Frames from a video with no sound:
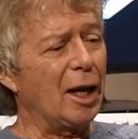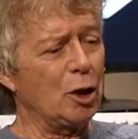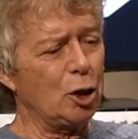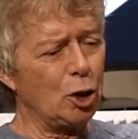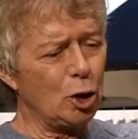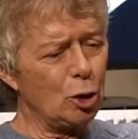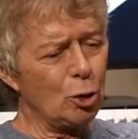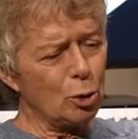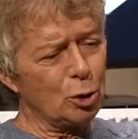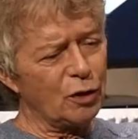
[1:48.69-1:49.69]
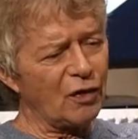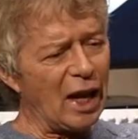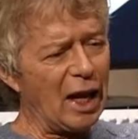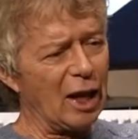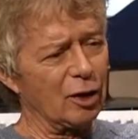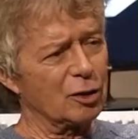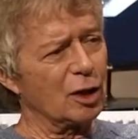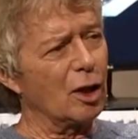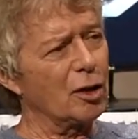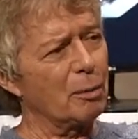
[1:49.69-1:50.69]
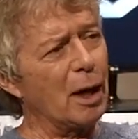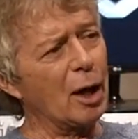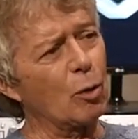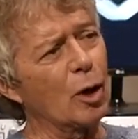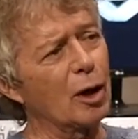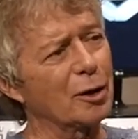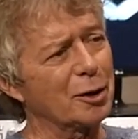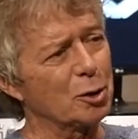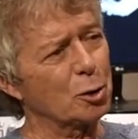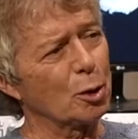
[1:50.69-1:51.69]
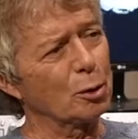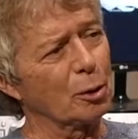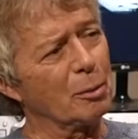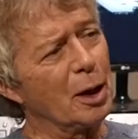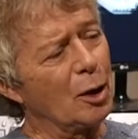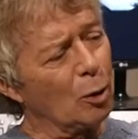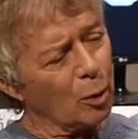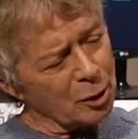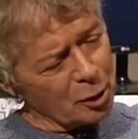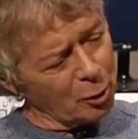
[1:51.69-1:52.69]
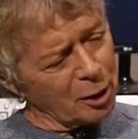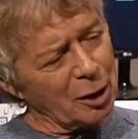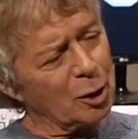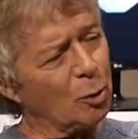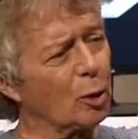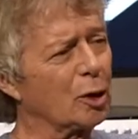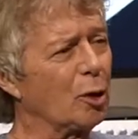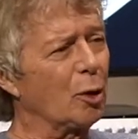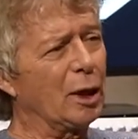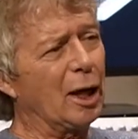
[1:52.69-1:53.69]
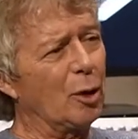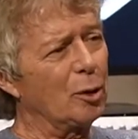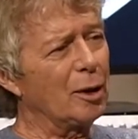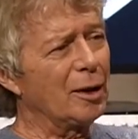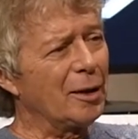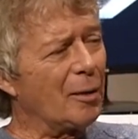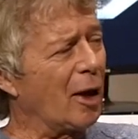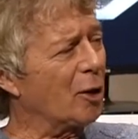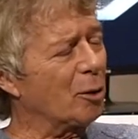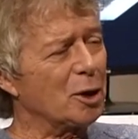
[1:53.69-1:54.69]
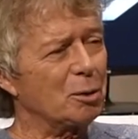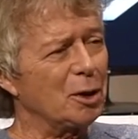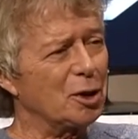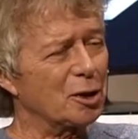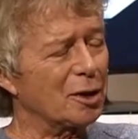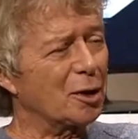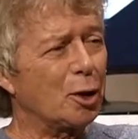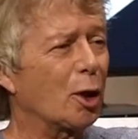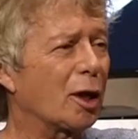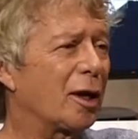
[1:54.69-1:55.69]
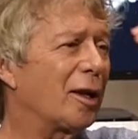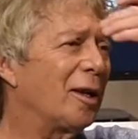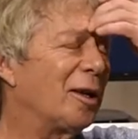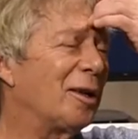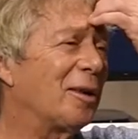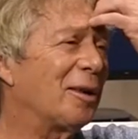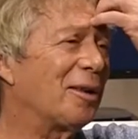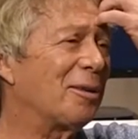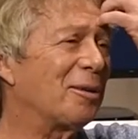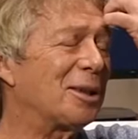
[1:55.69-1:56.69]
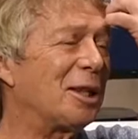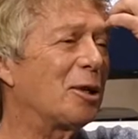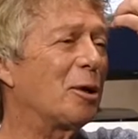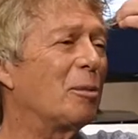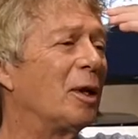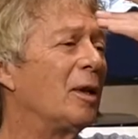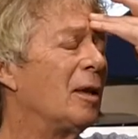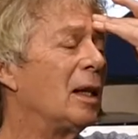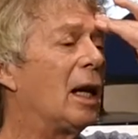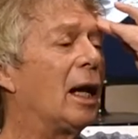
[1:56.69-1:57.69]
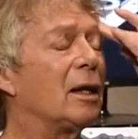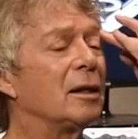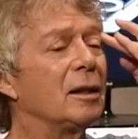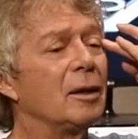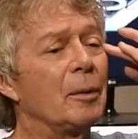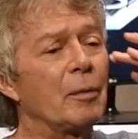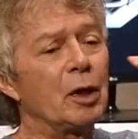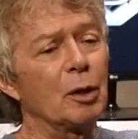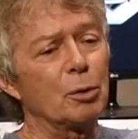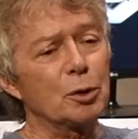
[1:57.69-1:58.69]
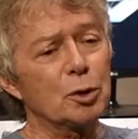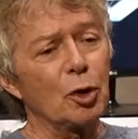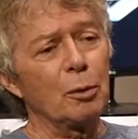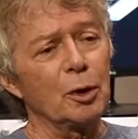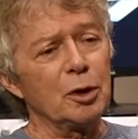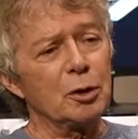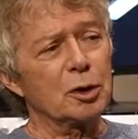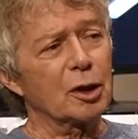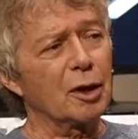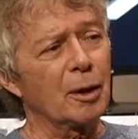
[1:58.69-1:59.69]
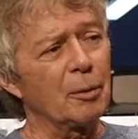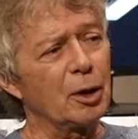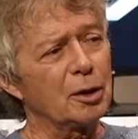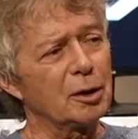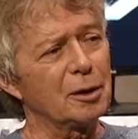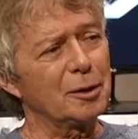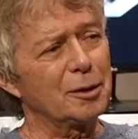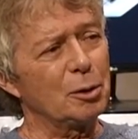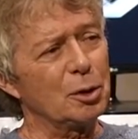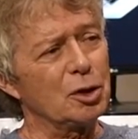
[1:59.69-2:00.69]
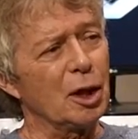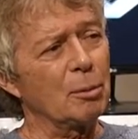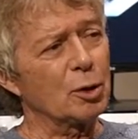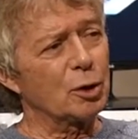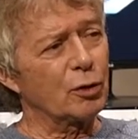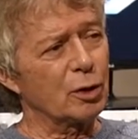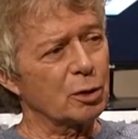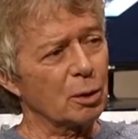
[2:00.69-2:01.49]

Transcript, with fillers: and huge fans on the back wall of the control room, one going in and one going out. Otherwise, we just cook with the equipment. And you know, Bruce Cockburn used to come there to do his demos for his